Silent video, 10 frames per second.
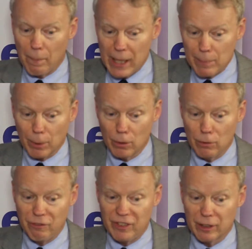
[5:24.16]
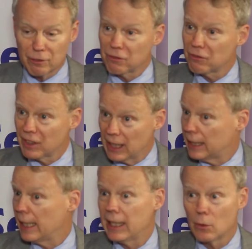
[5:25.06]
people who feel
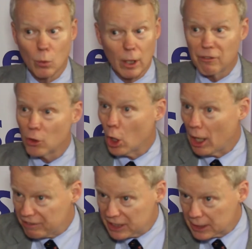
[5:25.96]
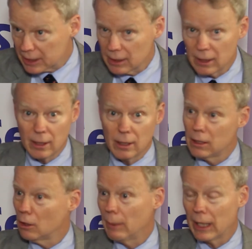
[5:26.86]
that they can run for office,
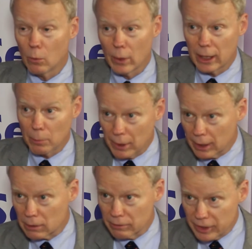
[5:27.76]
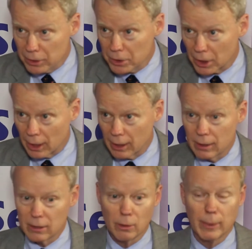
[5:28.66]
no matter what their political views
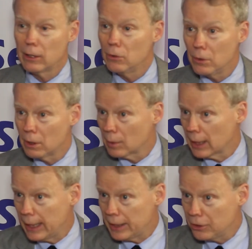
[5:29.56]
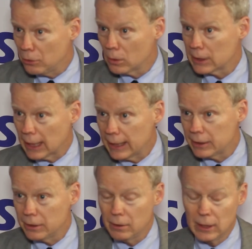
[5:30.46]
are, no matter who they're related to or
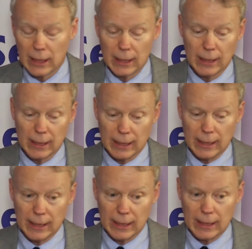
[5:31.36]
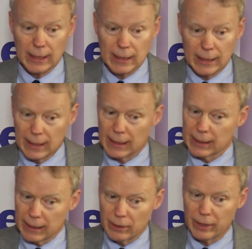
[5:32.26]
tied to,
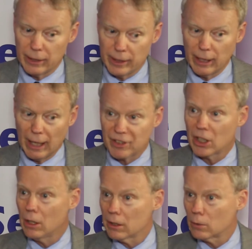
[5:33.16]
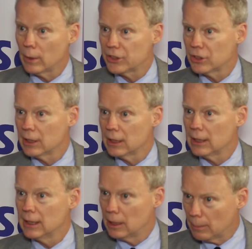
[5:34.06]
then you have to call into question
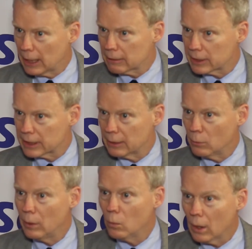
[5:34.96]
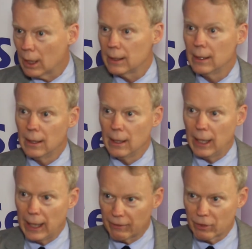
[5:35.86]
the democracy. We want
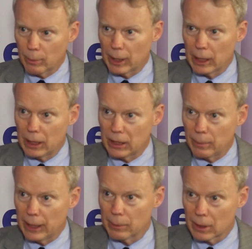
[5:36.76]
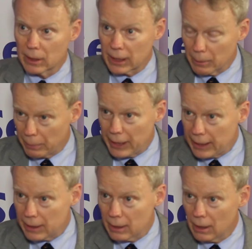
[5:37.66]
everybody to be able to
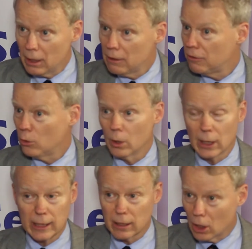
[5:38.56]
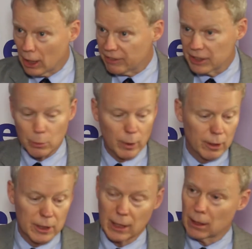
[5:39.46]
compete for elected office,
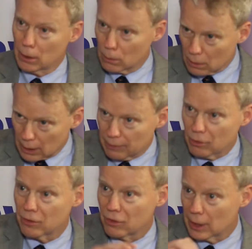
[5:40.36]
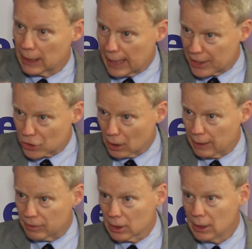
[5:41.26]
whether it's on the local level, from the national
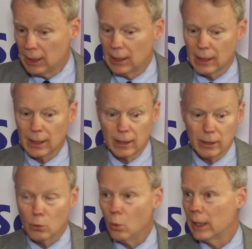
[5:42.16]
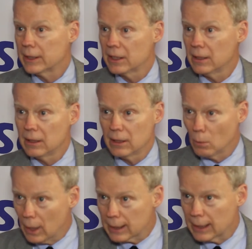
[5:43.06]
level, who wants to
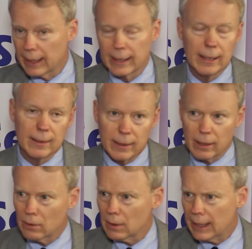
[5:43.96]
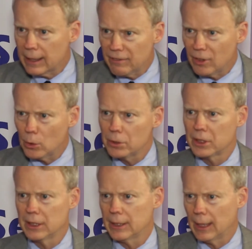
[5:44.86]
run. And then let the voters
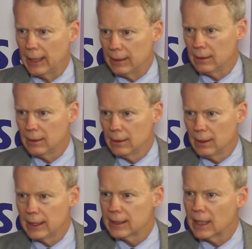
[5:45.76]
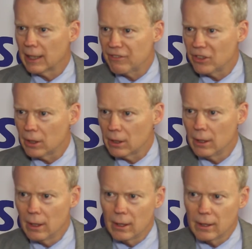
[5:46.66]
decide. It's not for
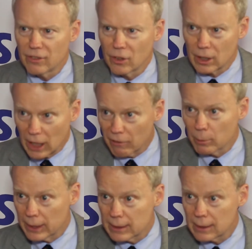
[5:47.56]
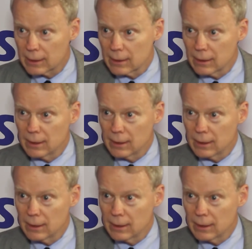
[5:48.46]
governments